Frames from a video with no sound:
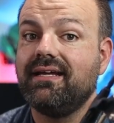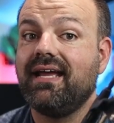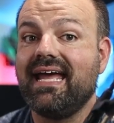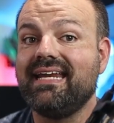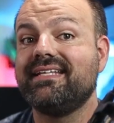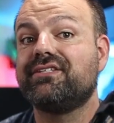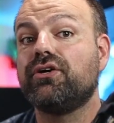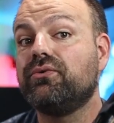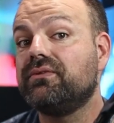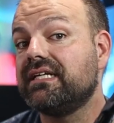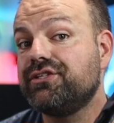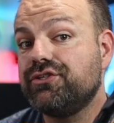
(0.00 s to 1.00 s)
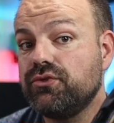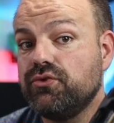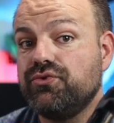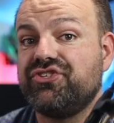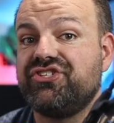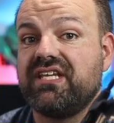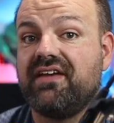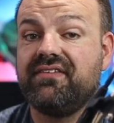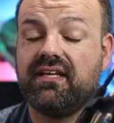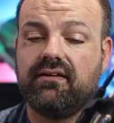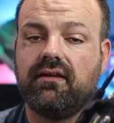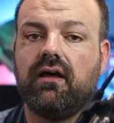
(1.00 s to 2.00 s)
and it's only
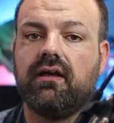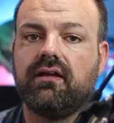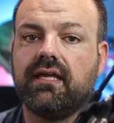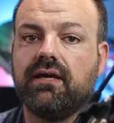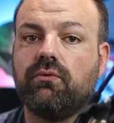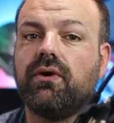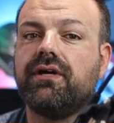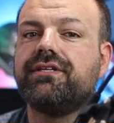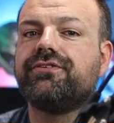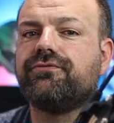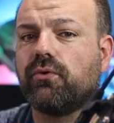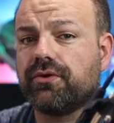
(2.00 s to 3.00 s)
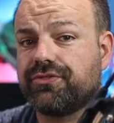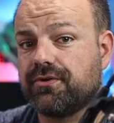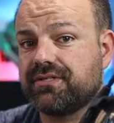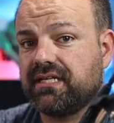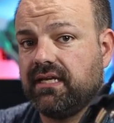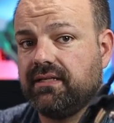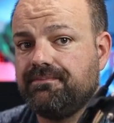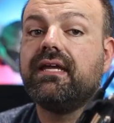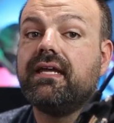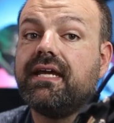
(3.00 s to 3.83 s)
$279. It was $413.